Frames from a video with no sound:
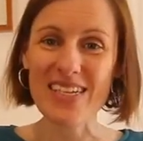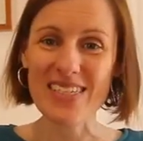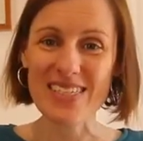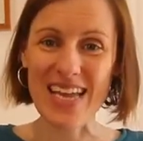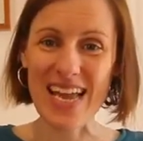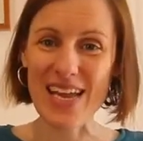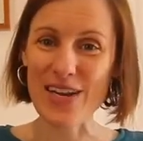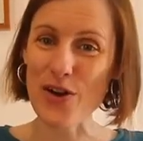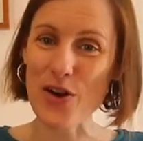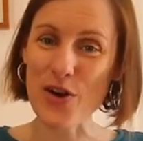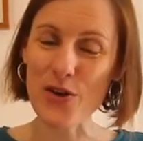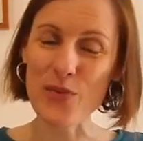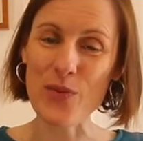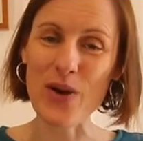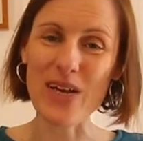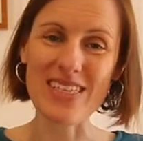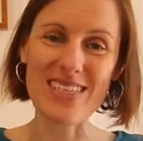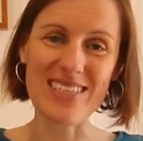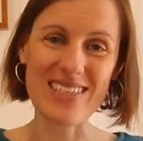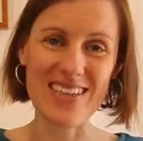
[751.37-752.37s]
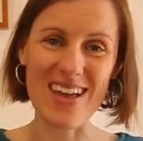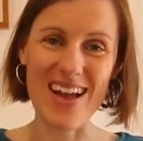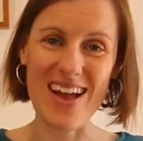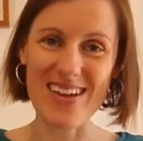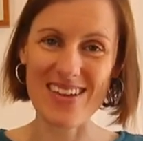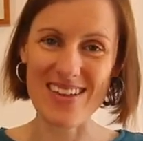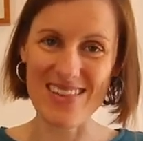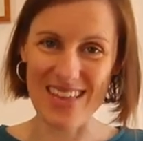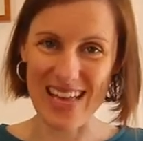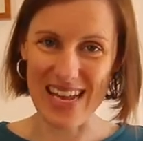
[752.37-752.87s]
10 on one
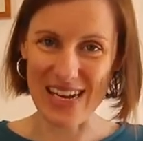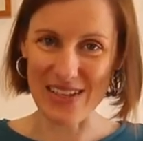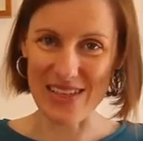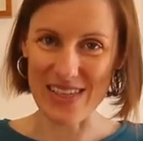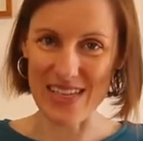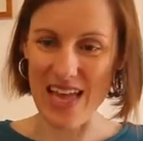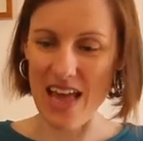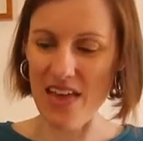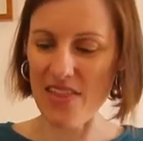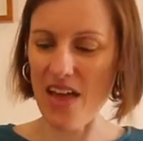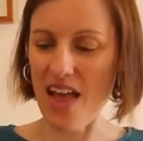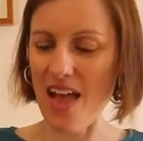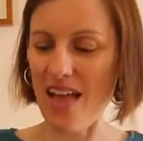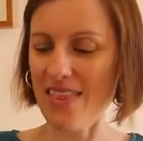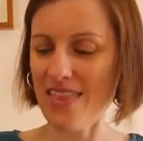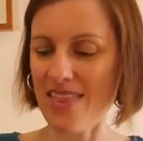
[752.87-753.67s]
side, then on the other,